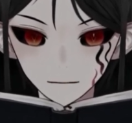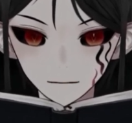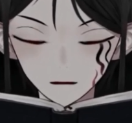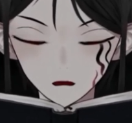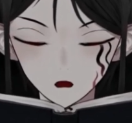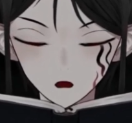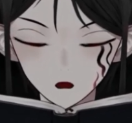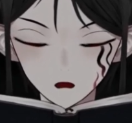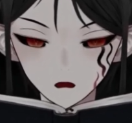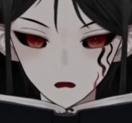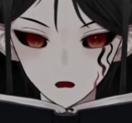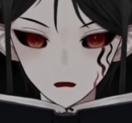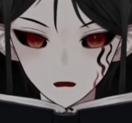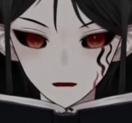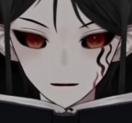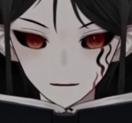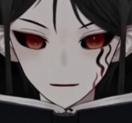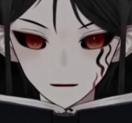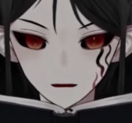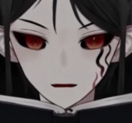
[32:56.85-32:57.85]
not
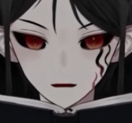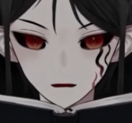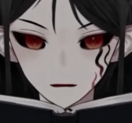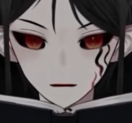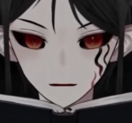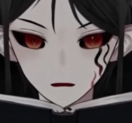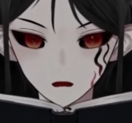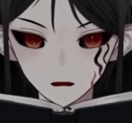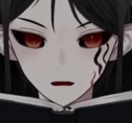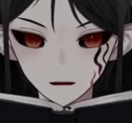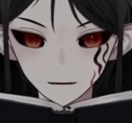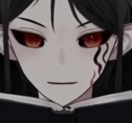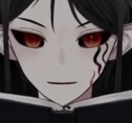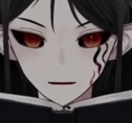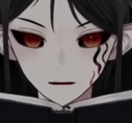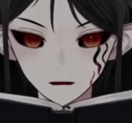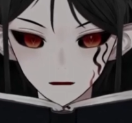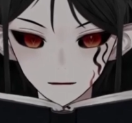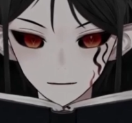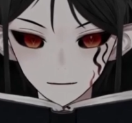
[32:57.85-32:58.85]
wanting to hear
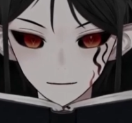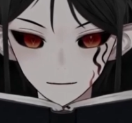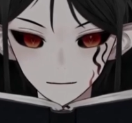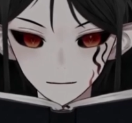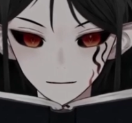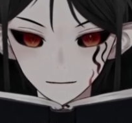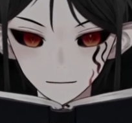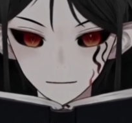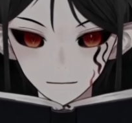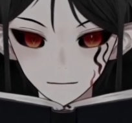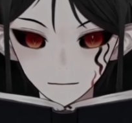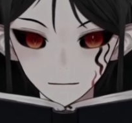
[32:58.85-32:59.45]
anything else